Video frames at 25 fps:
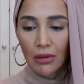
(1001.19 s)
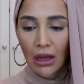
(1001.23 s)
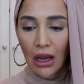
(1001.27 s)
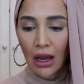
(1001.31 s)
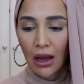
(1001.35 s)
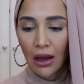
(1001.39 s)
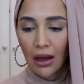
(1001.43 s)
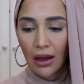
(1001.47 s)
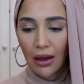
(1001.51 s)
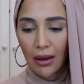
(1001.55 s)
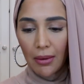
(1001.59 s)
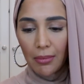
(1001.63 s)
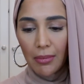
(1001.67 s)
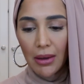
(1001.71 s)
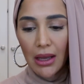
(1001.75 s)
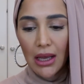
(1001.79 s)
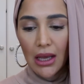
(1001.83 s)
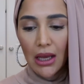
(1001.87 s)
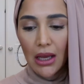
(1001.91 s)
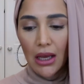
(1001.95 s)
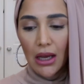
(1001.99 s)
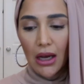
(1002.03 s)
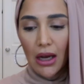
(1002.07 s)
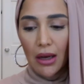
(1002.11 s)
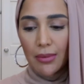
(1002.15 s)

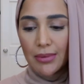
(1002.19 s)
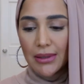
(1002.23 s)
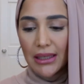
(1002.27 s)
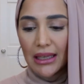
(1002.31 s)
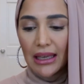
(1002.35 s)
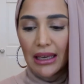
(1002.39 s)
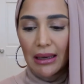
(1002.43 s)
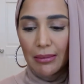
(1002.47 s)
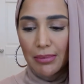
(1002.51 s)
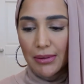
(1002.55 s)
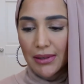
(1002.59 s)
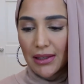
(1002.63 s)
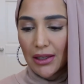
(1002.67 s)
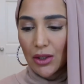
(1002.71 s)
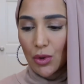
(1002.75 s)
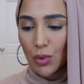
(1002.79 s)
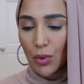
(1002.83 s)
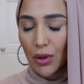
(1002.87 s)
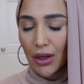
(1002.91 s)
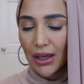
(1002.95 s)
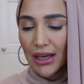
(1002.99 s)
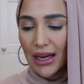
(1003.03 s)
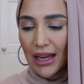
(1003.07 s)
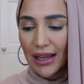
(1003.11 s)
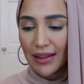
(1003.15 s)
Hubsy keeps this
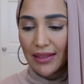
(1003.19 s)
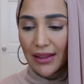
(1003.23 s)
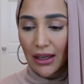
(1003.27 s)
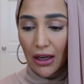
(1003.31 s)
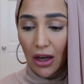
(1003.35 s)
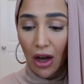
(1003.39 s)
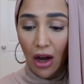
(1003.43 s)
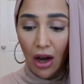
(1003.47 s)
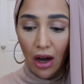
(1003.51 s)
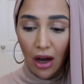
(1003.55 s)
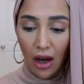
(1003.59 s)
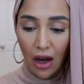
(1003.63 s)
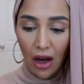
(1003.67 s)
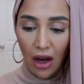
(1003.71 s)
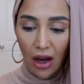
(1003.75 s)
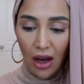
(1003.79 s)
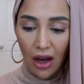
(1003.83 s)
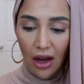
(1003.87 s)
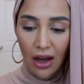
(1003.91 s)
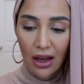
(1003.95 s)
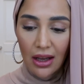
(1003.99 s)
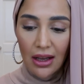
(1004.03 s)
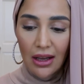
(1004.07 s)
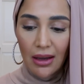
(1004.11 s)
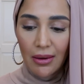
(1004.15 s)
one in the
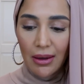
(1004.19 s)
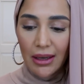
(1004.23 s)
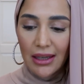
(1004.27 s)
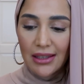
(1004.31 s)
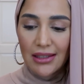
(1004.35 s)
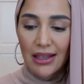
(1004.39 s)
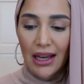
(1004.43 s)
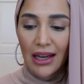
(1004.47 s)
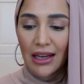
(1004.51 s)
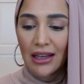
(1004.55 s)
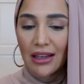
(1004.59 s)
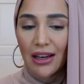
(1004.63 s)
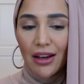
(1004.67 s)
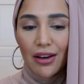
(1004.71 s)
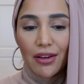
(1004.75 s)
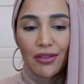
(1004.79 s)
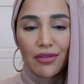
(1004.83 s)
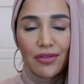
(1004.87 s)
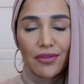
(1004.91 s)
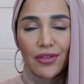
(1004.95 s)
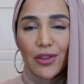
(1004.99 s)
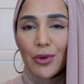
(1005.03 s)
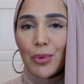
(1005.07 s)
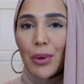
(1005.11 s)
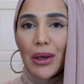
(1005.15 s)
car because I
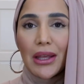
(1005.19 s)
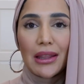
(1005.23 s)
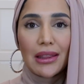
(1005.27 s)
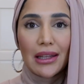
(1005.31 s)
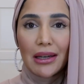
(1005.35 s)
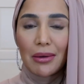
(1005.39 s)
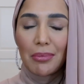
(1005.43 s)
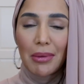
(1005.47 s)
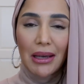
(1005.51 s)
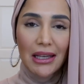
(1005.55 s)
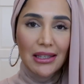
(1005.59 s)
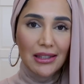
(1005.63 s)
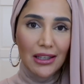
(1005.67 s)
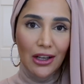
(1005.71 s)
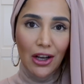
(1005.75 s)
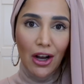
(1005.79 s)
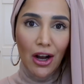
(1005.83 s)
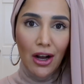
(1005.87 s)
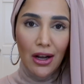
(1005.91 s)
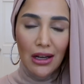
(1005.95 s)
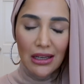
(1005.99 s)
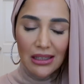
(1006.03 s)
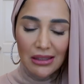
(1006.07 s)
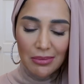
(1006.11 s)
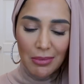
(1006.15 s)
love the way that it makes the
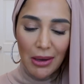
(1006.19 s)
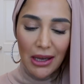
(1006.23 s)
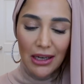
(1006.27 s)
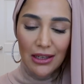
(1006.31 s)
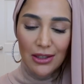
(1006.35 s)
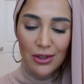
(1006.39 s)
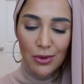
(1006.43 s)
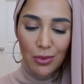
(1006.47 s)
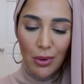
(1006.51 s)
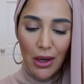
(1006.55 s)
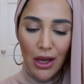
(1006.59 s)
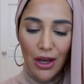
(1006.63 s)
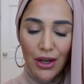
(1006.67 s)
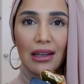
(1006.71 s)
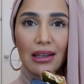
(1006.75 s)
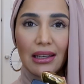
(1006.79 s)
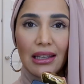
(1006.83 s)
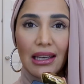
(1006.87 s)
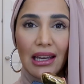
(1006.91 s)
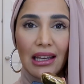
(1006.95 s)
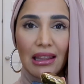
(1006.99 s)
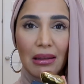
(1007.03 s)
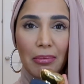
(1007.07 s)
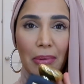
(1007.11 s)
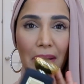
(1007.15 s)
car smell as well.
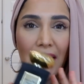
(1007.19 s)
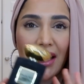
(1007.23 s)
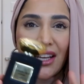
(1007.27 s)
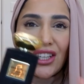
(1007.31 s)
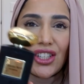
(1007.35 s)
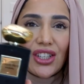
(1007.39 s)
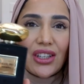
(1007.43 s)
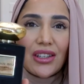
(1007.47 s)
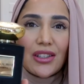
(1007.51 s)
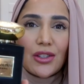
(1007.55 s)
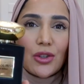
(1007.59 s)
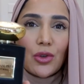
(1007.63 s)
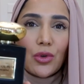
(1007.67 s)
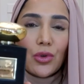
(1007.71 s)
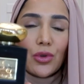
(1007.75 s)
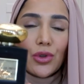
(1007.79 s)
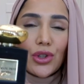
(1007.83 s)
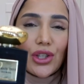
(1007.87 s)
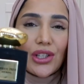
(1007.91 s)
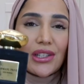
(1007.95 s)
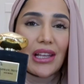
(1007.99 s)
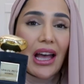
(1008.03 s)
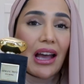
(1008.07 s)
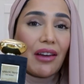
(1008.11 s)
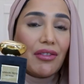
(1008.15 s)
Yeah, the packaging is
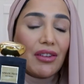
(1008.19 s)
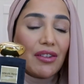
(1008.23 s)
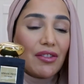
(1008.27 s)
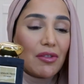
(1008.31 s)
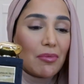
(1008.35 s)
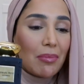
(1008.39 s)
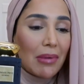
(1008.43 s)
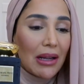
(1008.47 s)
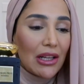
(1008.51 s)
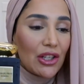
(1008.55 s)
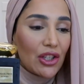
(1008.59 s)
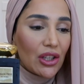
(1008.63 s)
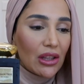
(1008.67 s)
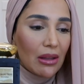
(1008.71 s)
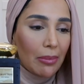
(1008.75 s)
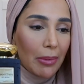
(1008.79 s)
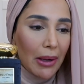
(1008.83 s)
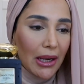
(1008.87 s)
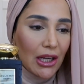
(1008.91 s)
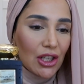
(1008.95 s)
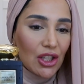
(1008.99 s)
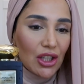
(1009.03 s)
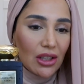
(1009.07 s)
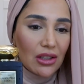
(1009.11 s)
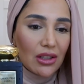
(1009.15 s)
gorgeous. I haven't even mentioned the
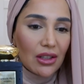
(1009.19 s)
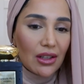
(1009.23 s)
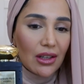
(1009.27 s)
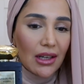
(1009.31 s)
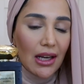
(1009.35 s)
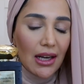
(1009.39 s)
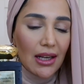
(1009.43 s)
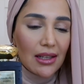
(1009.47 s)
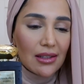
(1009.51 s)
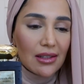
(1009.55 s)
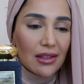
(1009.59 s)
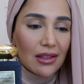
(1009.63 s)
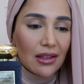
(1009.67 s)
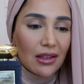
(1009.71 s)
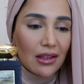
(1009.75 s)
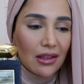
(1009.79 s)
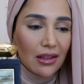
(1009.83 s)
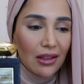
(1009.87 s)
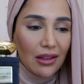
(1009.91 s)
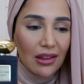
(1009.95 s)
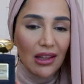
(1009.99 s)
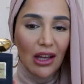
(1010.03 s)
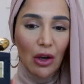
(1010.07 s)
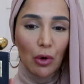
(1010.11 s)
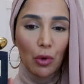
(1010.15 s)
packaging to you guys.
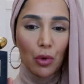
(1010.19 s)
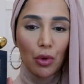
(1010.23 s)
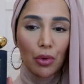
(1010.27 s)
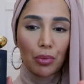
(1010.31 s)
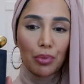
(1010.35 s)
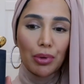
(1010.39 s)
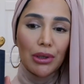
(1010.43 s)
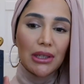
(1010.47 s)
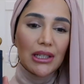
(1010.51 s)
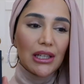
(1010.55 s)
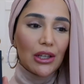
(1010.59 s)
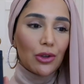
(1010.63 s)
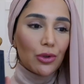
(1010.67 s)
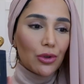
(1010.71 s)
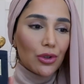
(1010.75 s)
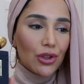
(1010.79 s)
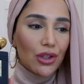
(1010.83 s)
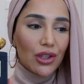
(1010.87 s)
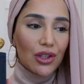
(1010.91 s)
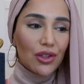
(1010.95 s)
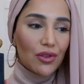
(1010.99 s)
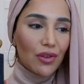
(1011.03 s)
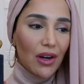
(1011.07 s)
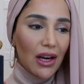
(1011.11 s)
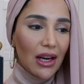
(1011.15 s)
They're all pretty
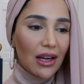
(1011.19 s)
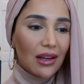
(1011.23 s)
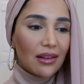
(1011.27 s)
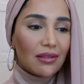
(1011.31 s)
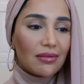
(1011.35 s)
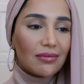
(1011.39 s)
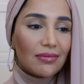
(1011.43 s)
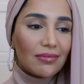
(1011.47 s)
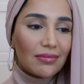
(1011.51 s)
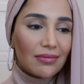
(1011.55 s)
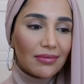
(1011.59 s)
gorgeous, right?